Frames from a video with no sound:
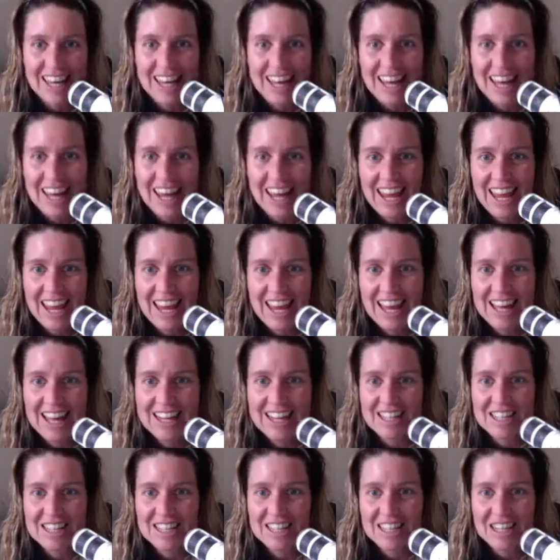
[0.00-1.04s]

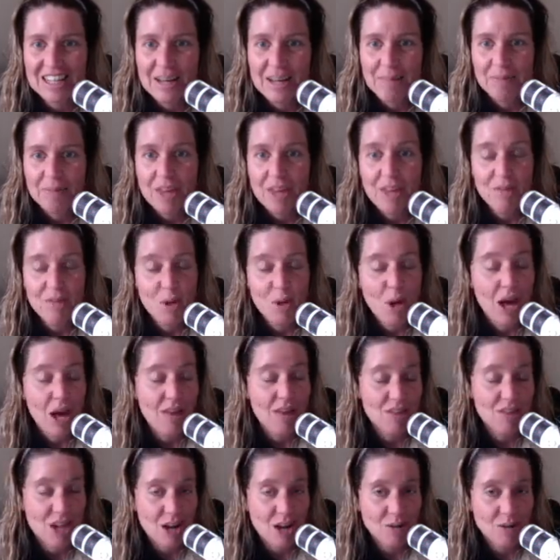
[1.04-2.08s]
And if you
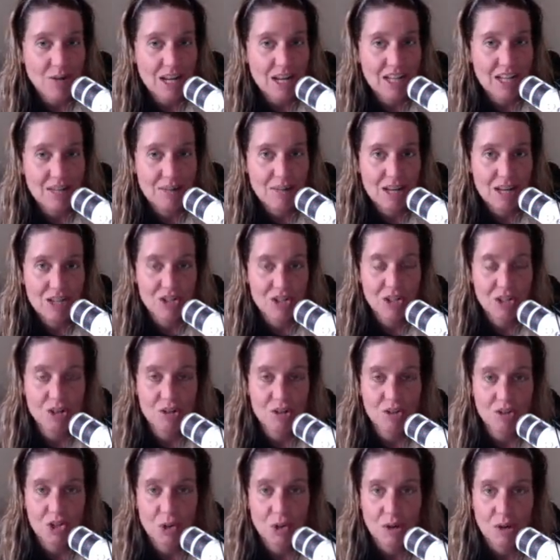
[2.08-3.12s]
haven't already, make sure you
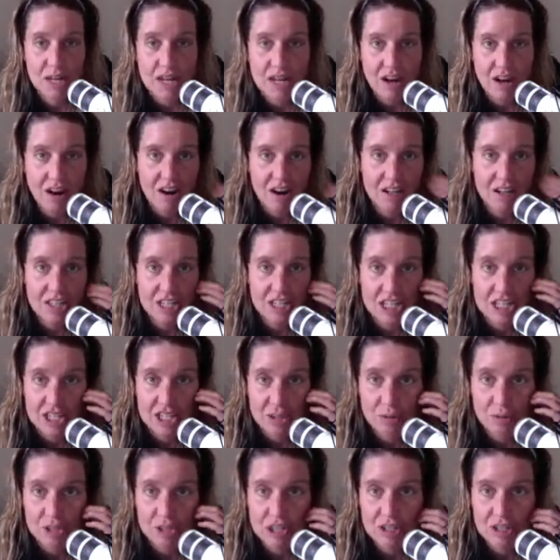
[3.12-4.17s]
join our
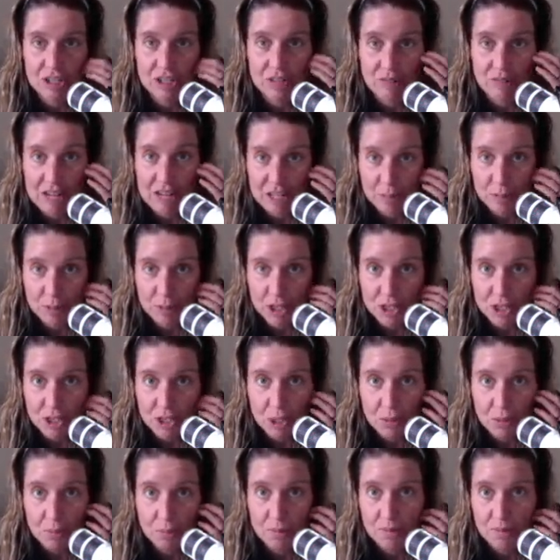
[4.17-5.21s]
T2 Endurance Facebook
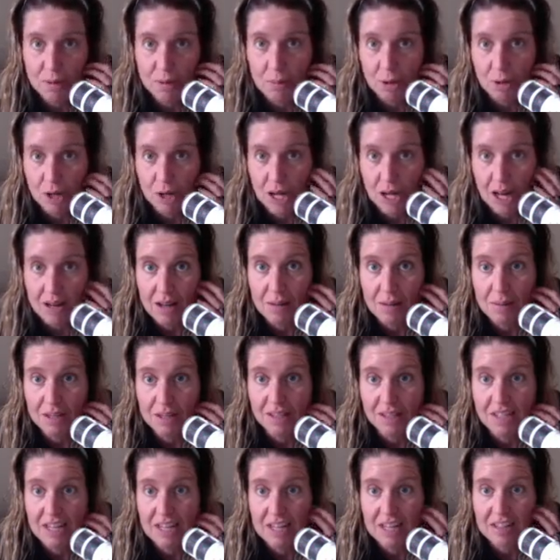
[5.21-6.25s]
group for more
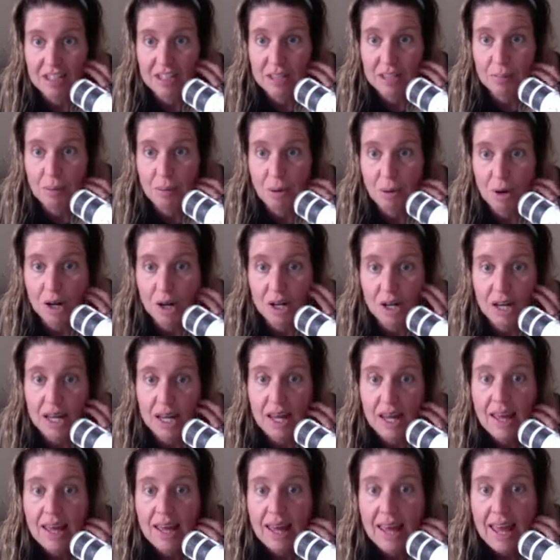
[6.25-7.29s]
accountability and support.
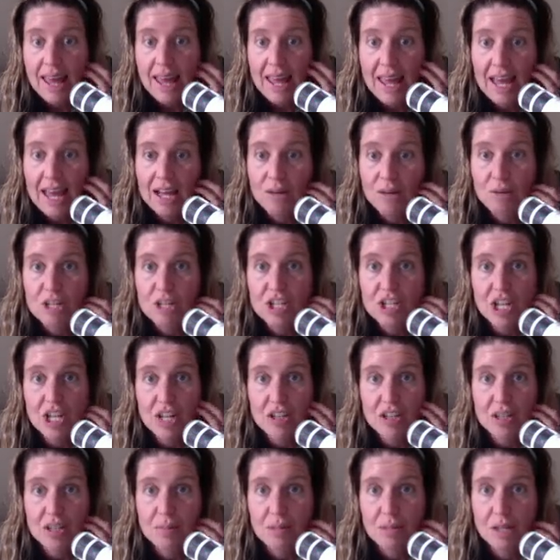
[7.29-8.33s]
And reach
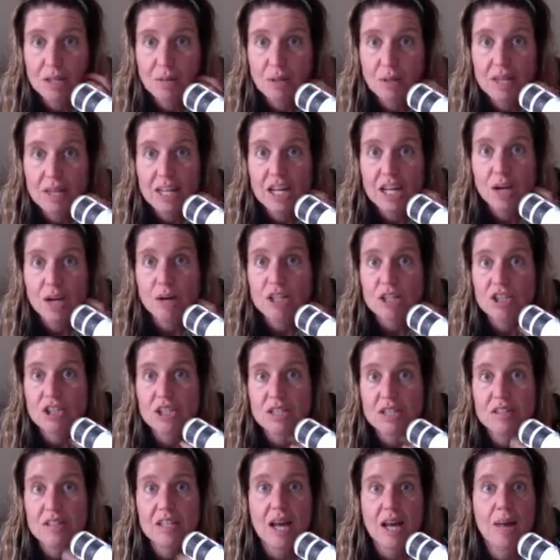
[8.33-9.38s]
out to me with any
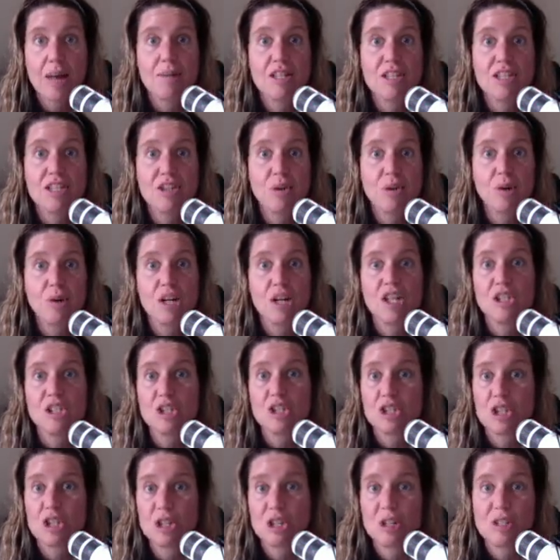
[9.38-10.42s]
questions, comments, or
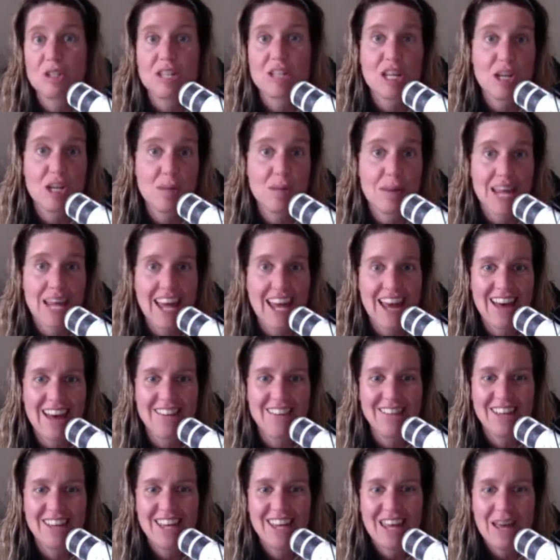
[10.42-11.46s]
concerns that you may
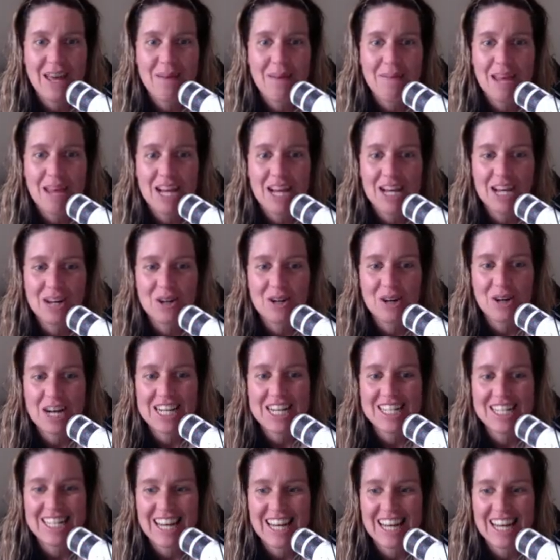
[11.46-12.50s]
have. Make it a
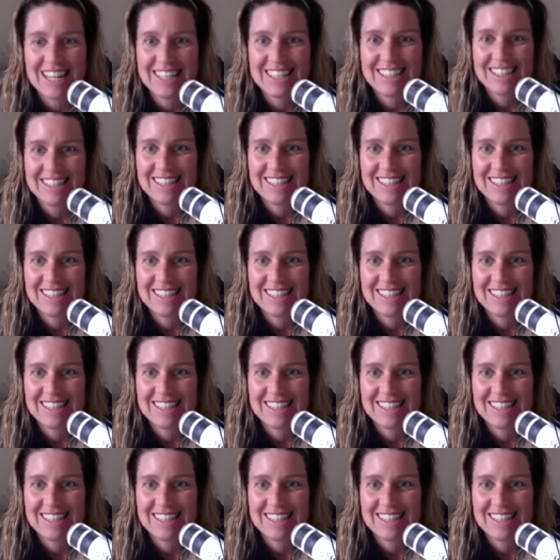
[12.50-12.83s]
great day.